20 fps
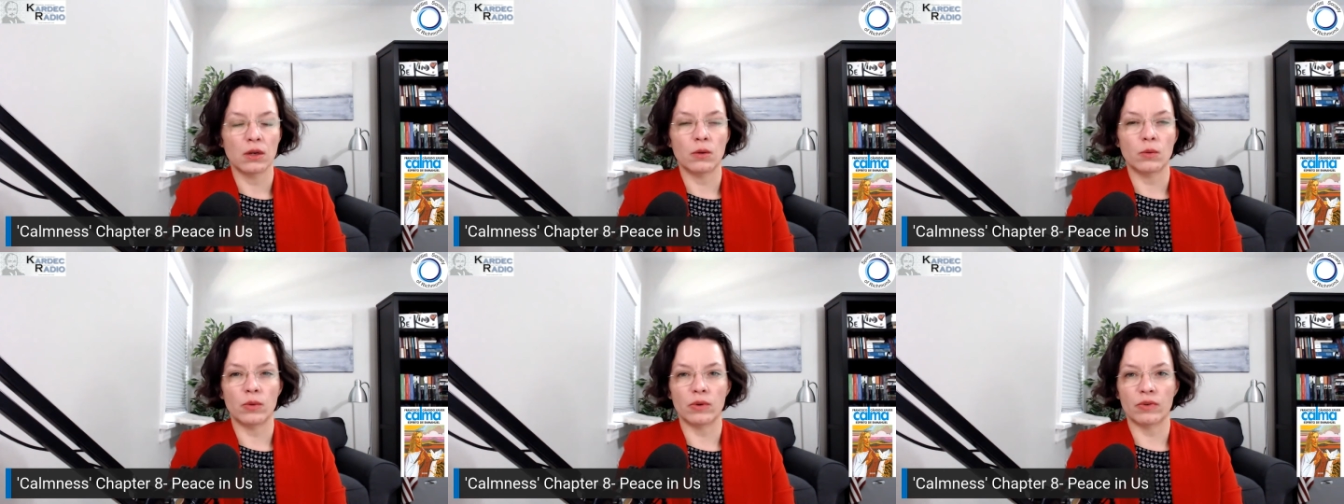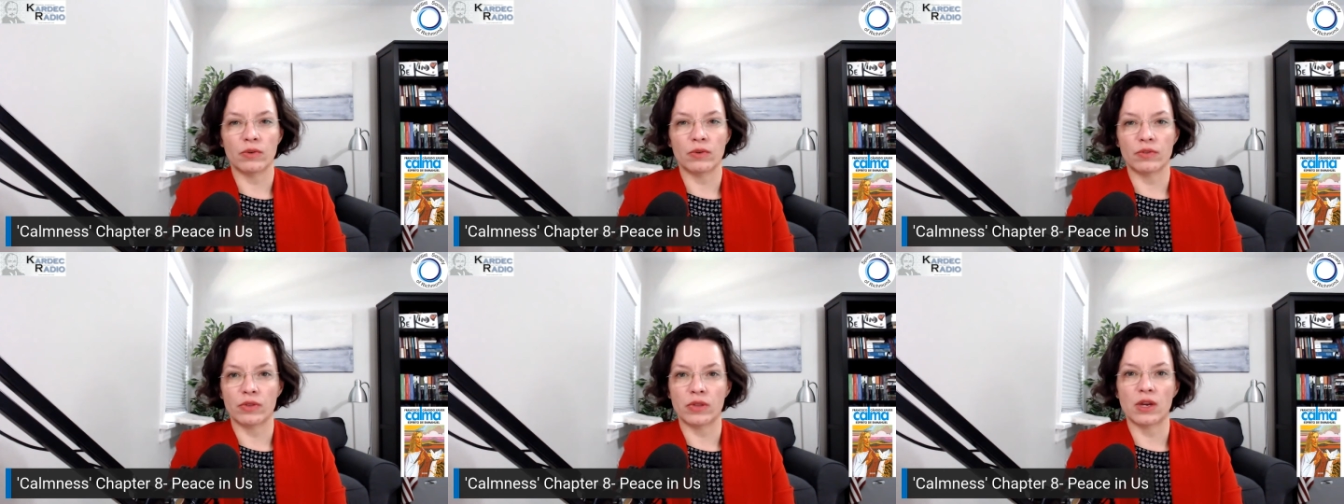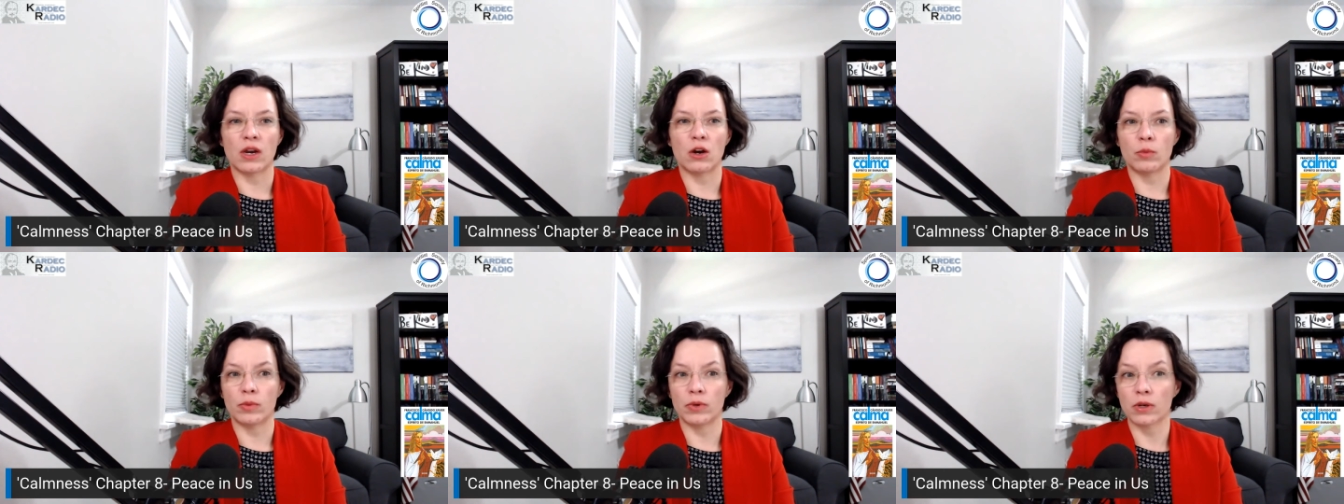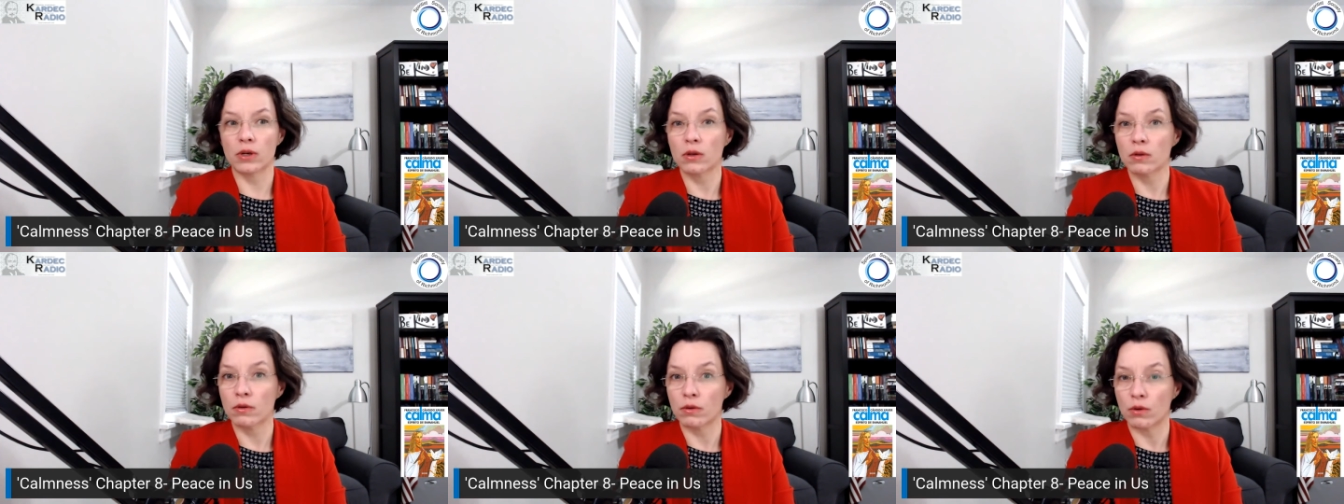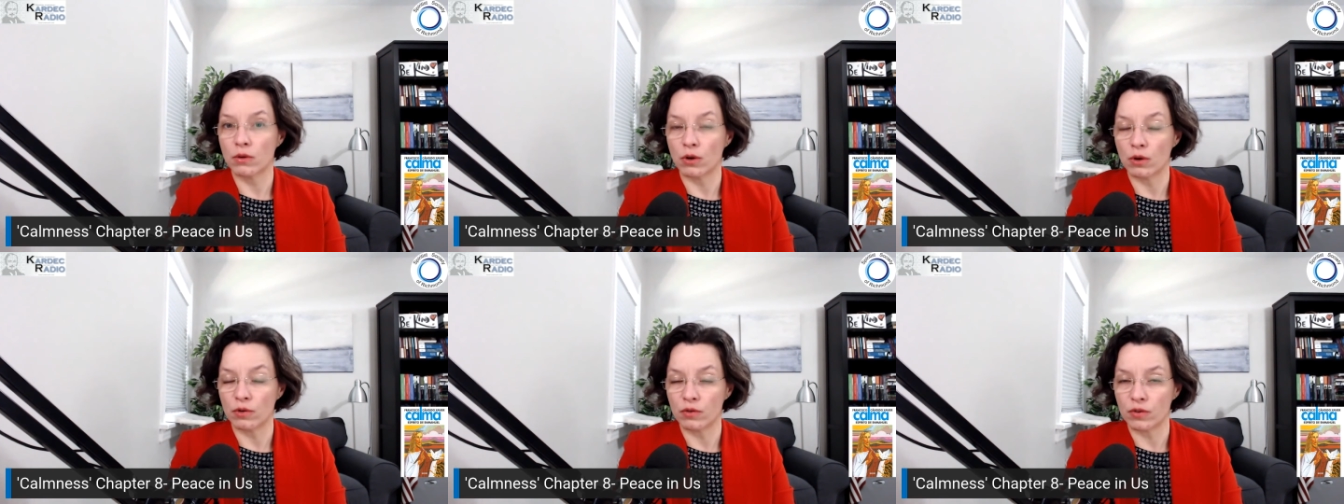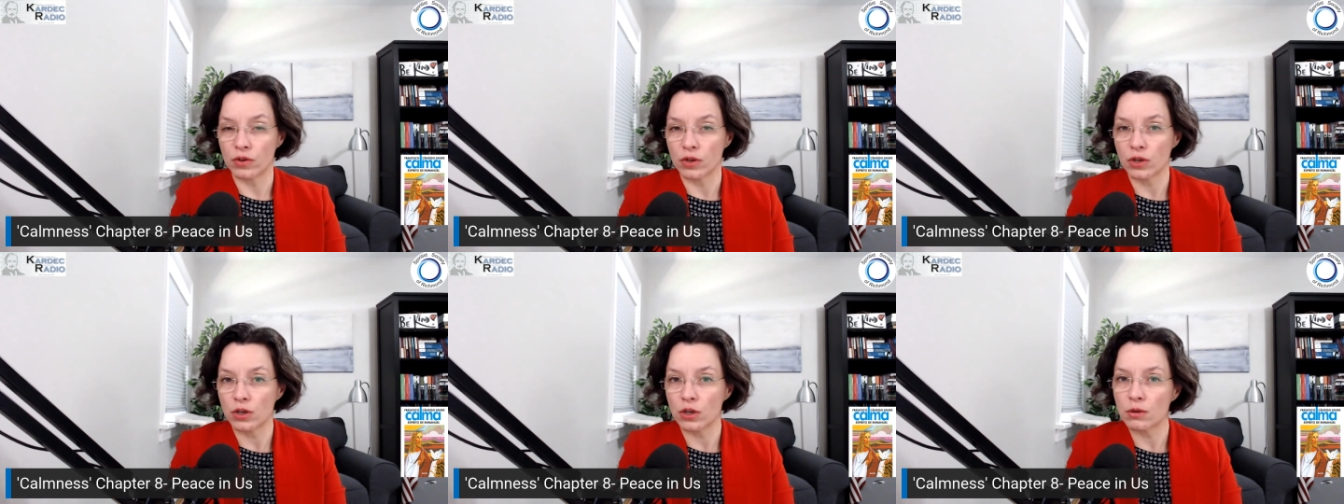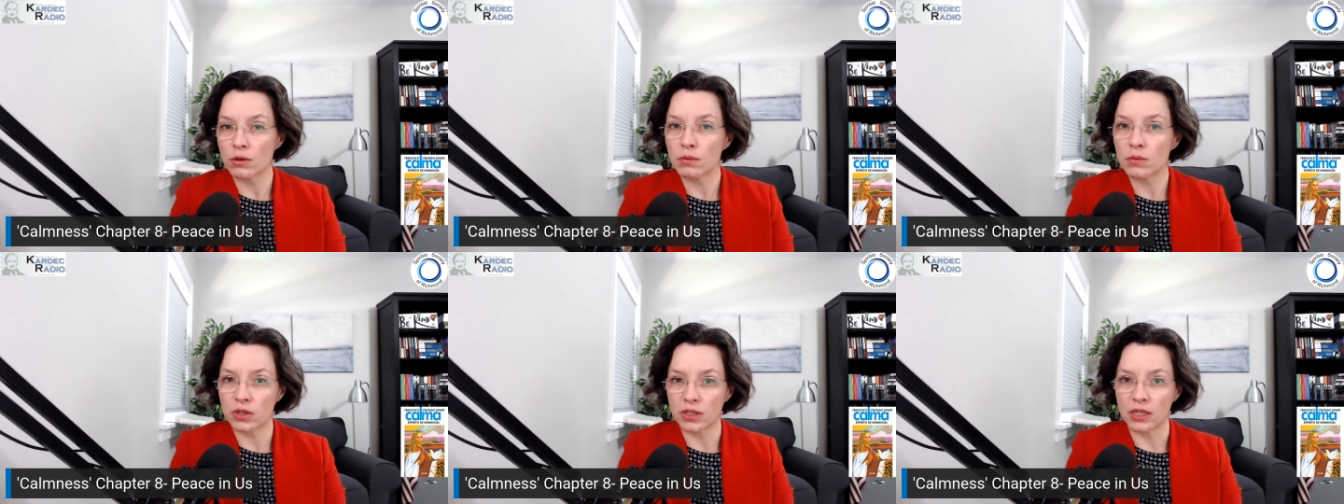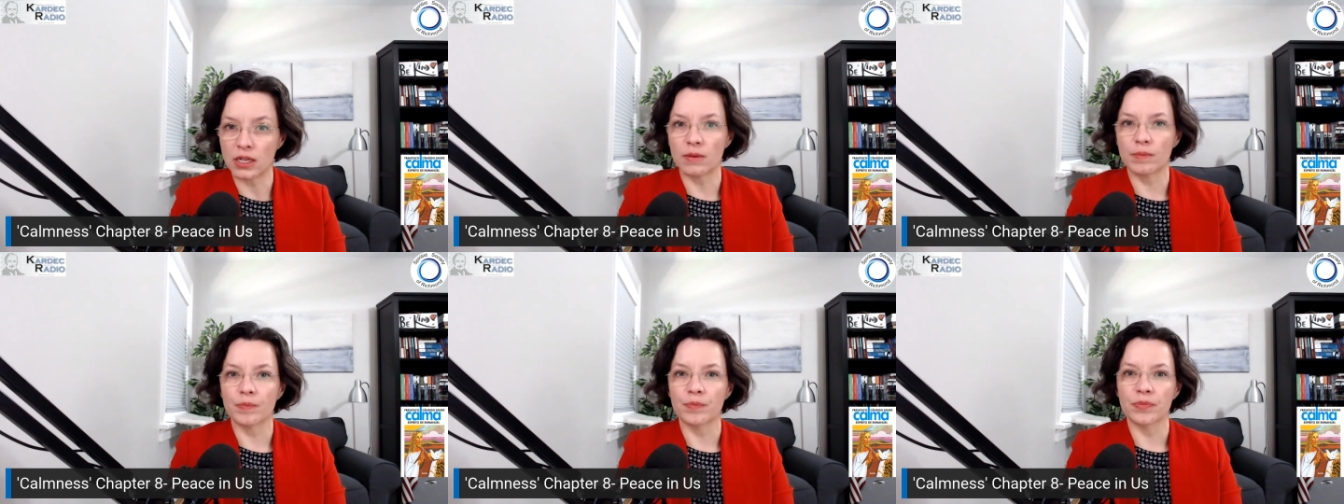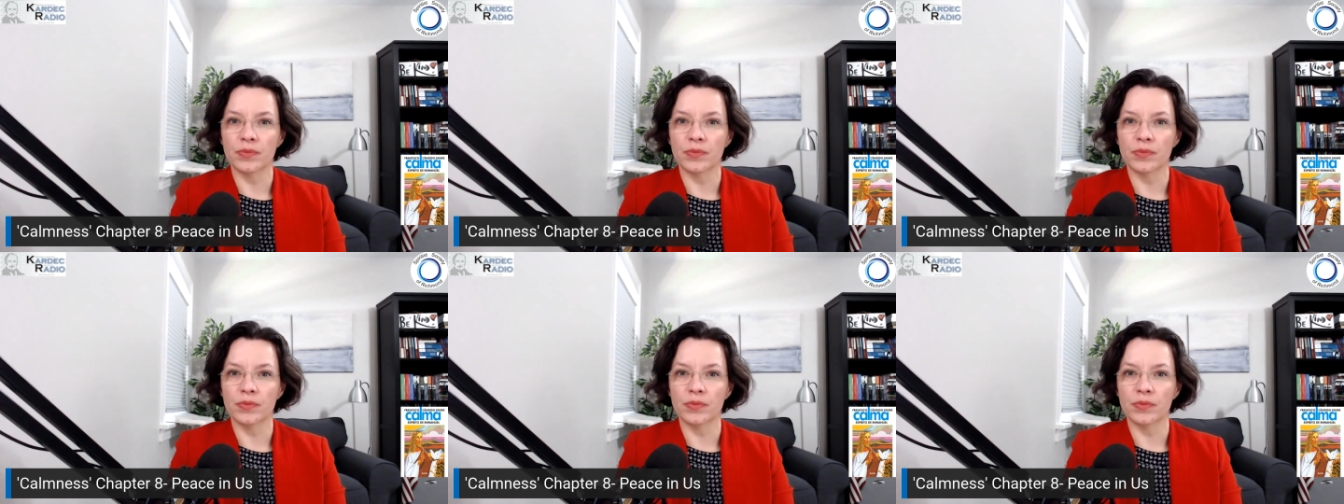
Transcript: with of a community